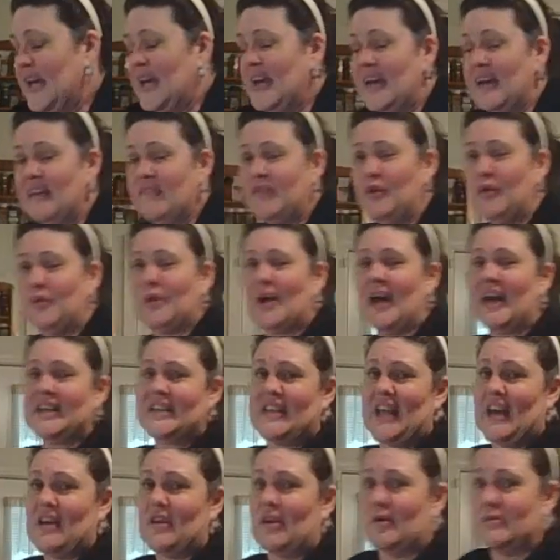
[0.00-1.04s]
if you cut
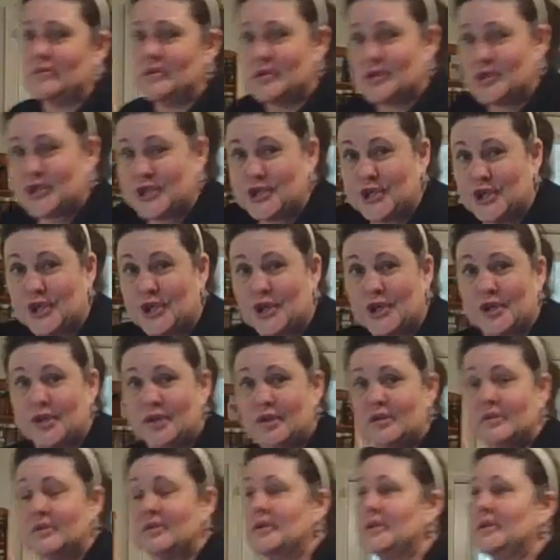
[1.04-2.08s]
down on your
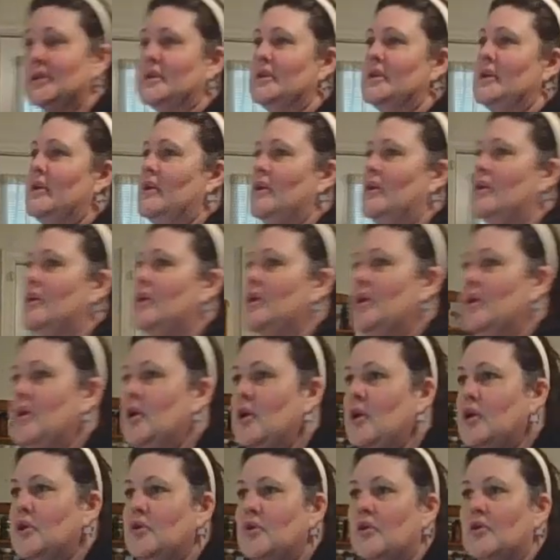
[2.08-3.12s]
sugar,
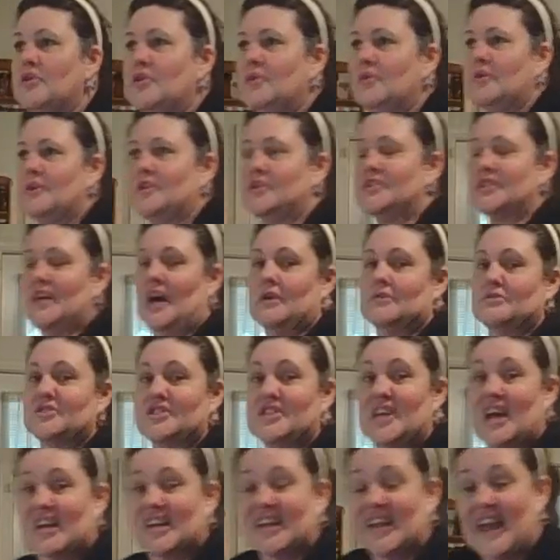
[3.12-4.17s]
your dough's
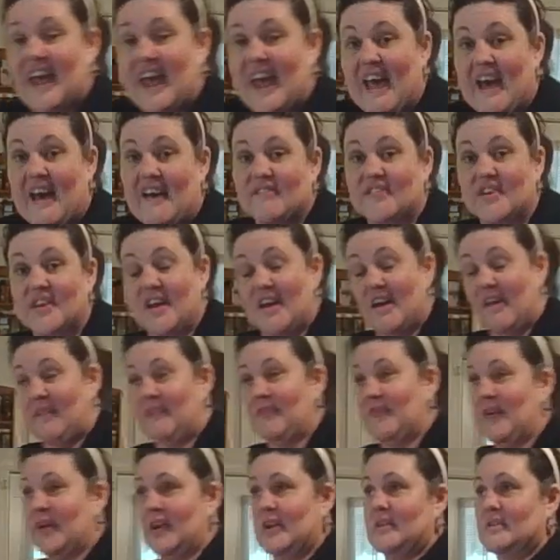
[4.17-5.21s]
not going to have
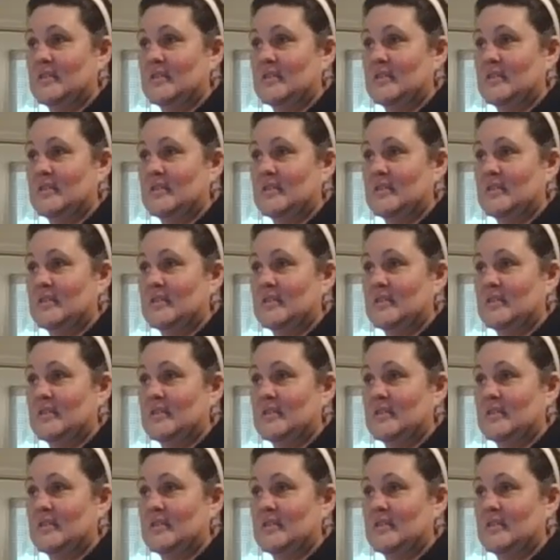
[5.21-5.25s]
enough